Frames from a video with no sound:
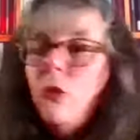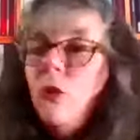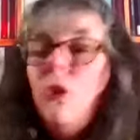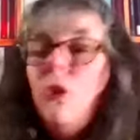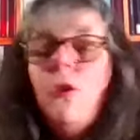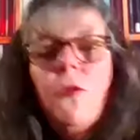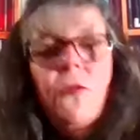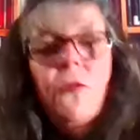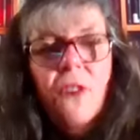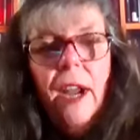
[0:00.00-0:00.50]
do
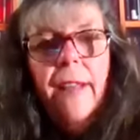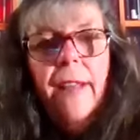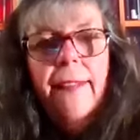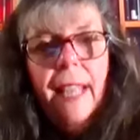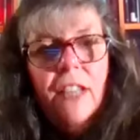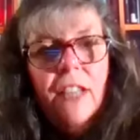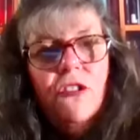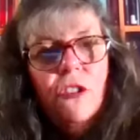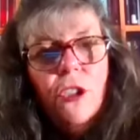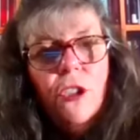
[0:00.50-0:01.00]
you find
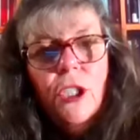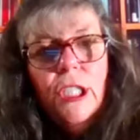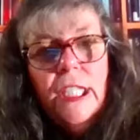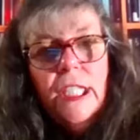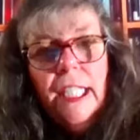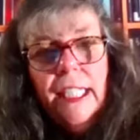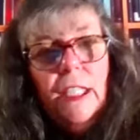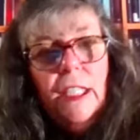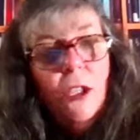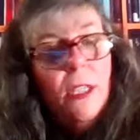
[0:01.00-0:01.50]
that's a good
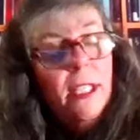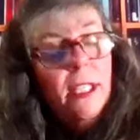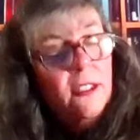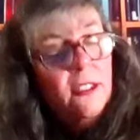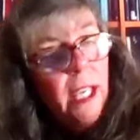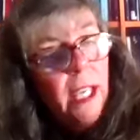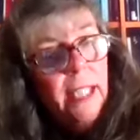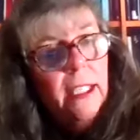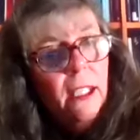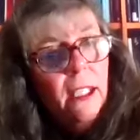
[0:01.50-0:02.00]
thing though? That's
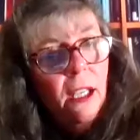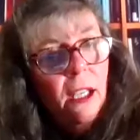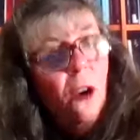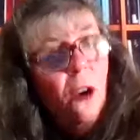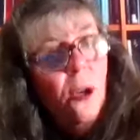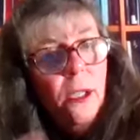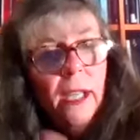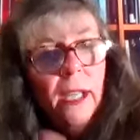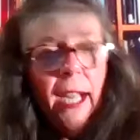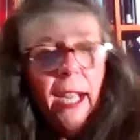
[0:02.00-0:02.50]
kind of,
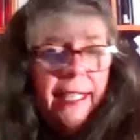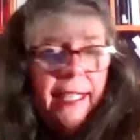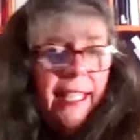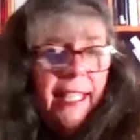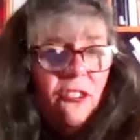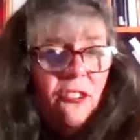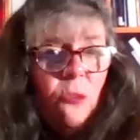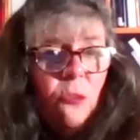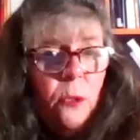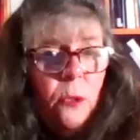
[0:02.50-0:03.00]
or I
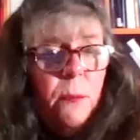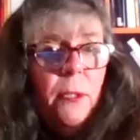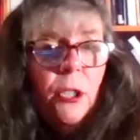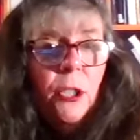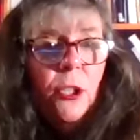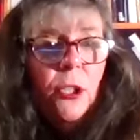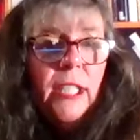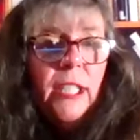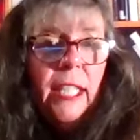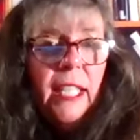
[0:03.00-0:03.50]
guess it would be a
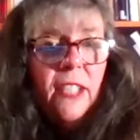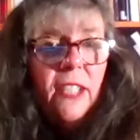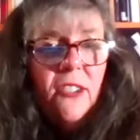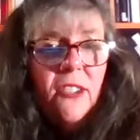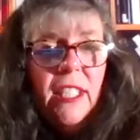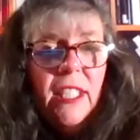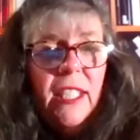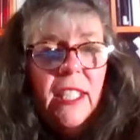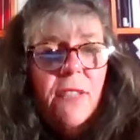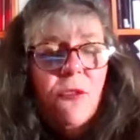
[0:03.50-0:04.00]
good thing because
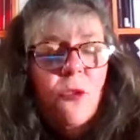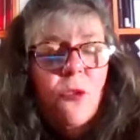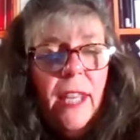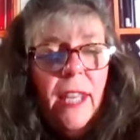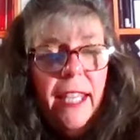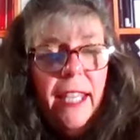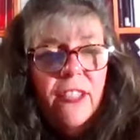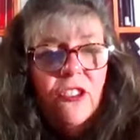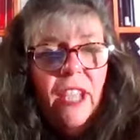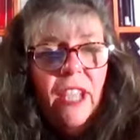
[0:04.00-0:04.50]
it gives you
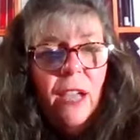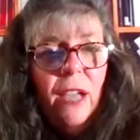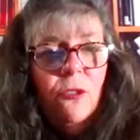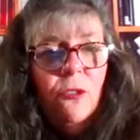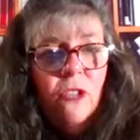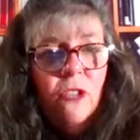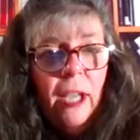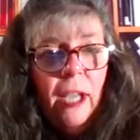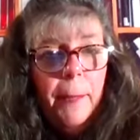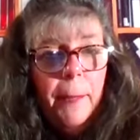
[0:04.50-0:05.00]
that
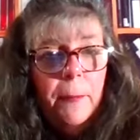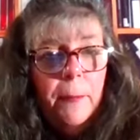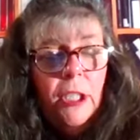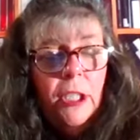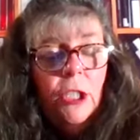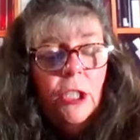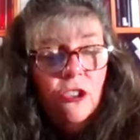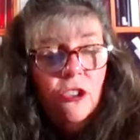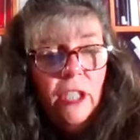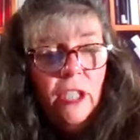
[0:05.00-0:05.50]
downtime
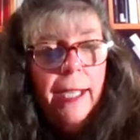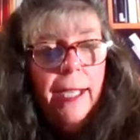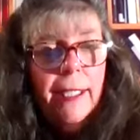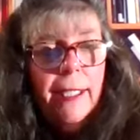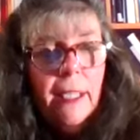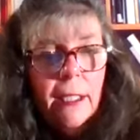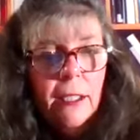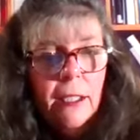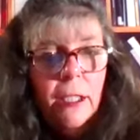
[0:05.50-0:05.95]
to kind of